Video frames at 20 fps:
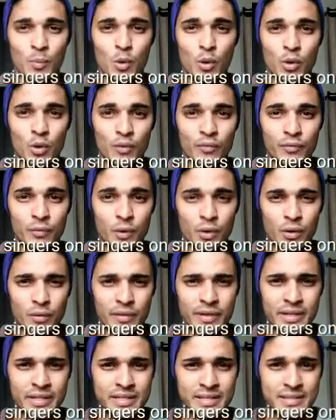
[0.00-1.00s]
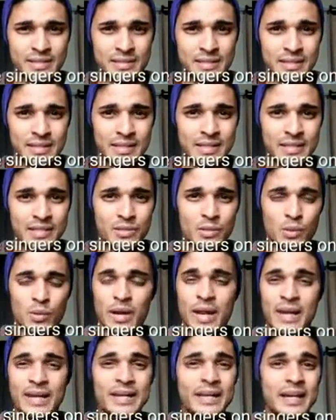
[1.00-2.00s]
more of Norwegian singers
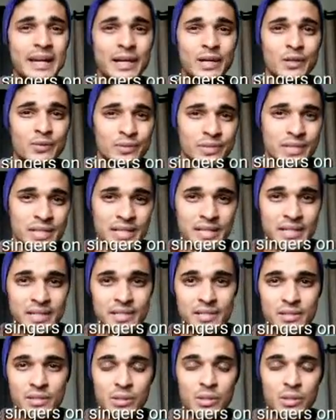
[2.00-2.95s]
or any kind of singers.